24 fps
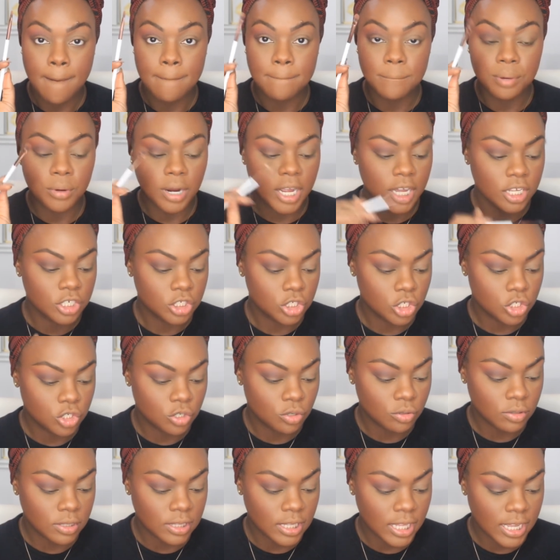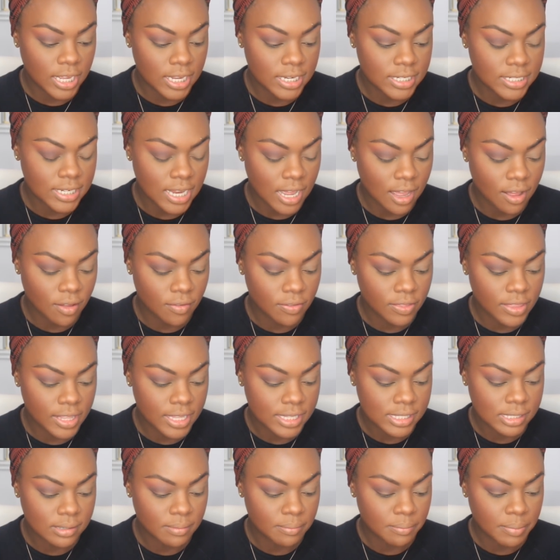brush to lay down
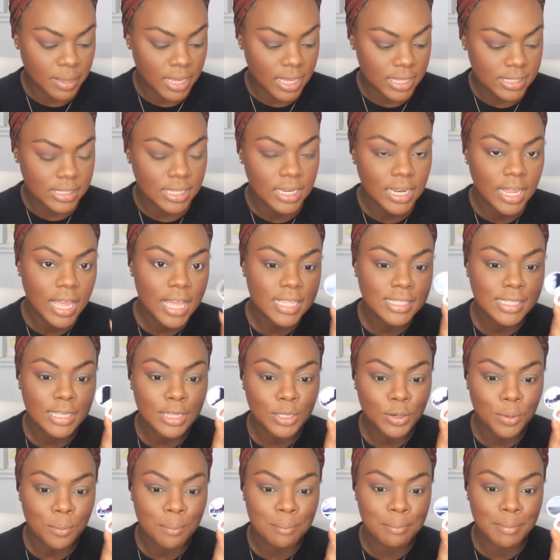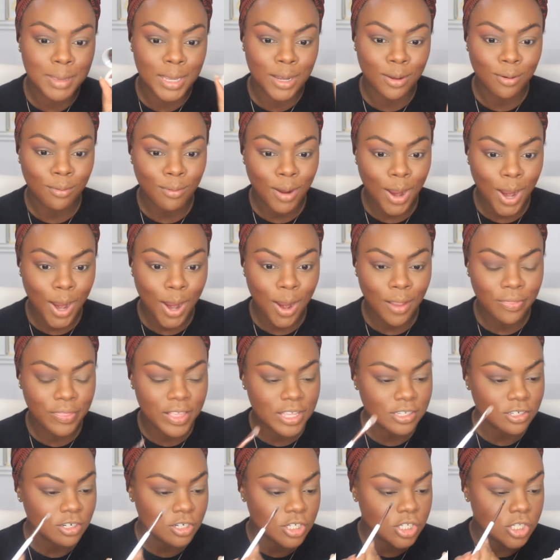this base. And it has a little mirror.
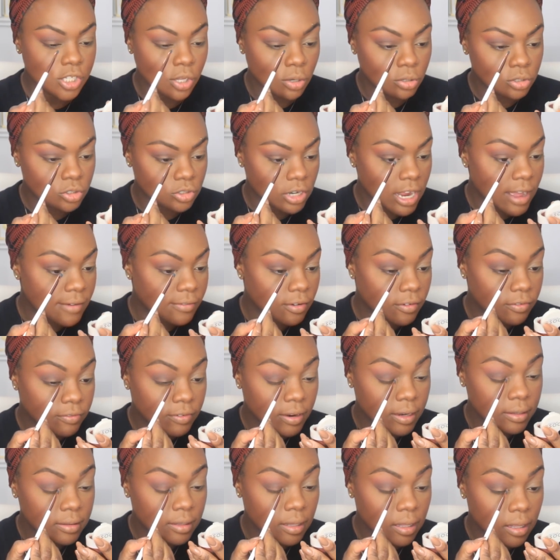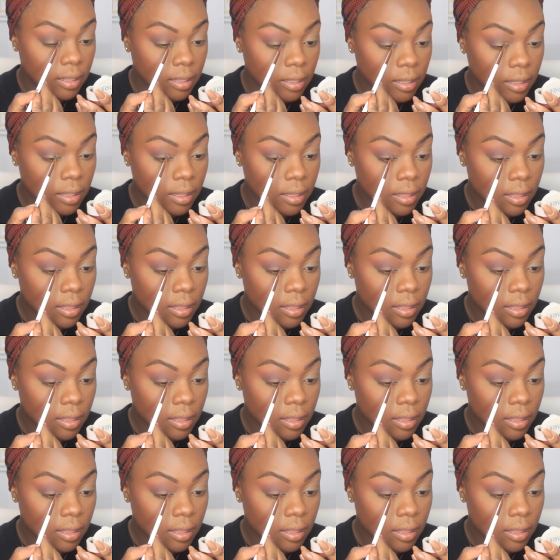These are so travel friendly.